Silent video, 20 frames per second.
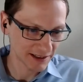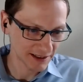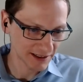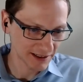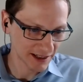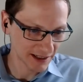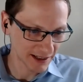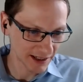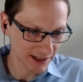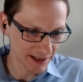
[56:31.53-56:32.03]
And
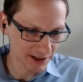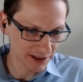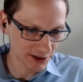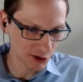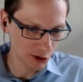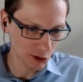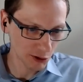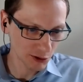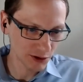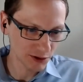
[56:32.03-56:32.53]
then let's
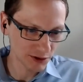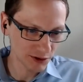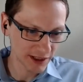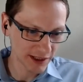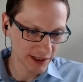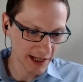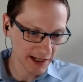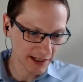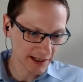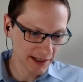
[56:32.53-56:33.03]
go to the
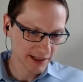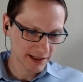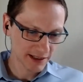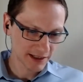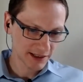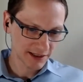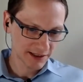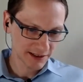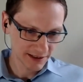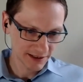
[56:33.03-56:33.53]

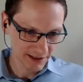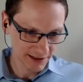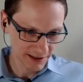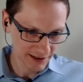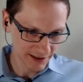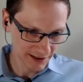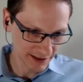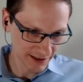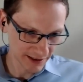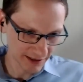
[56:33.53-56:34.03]
next
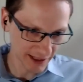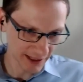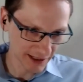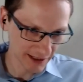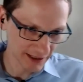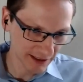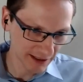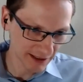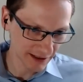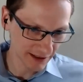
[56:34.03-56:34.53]

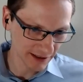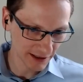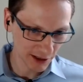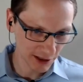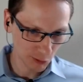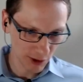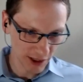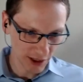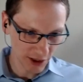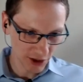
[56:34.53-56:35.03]
technical
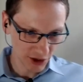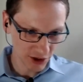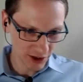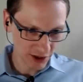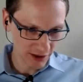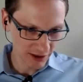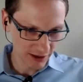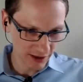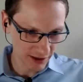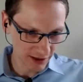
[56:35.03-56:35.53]

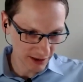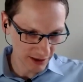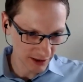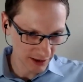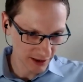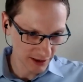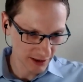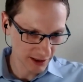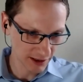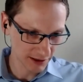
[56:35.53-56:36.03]
question. Let's
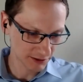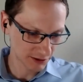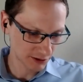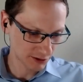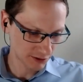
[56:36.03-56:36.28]
see uh,